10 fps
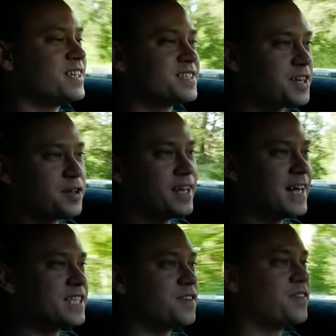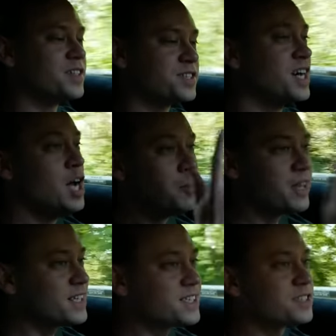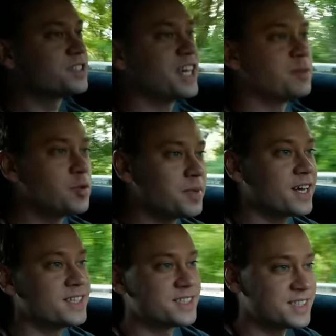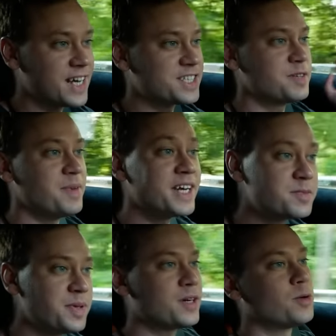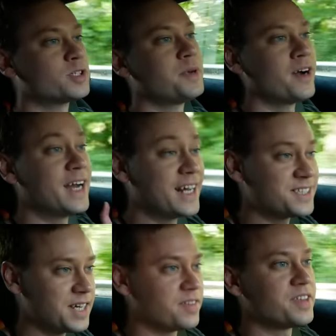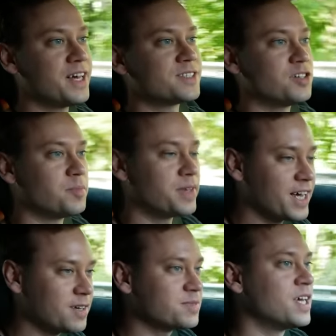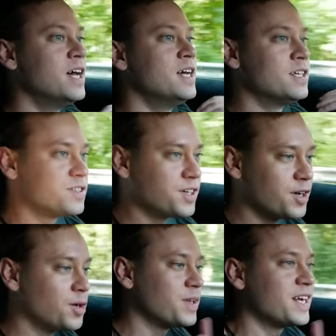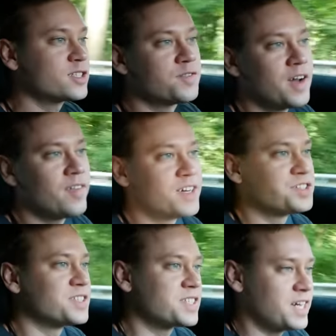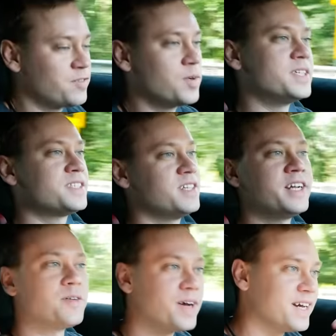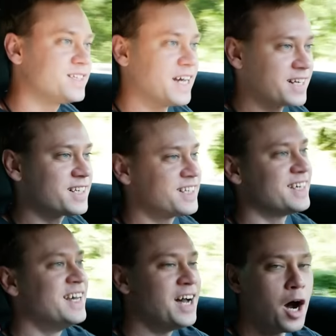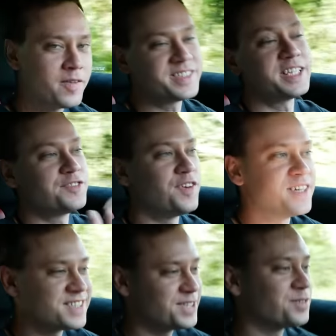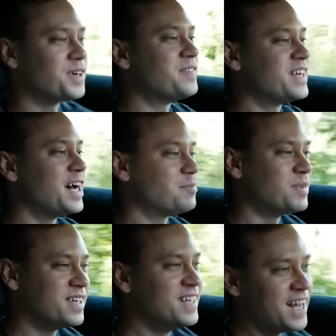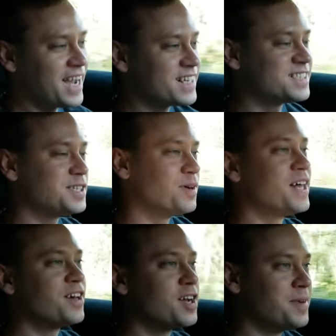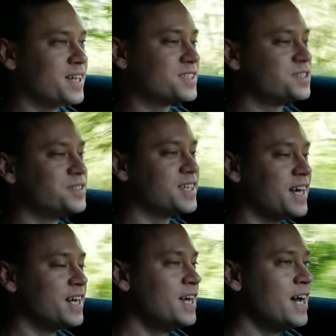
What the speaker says: It doesn't go that last 500, but that's understandable because this actually makes peak horsepower at 7,000 RPMs. So that extra 500 is kind of wasted anyway, technically. Obviously, it's fun to still rev it out, but I can see why the automatic's doing that.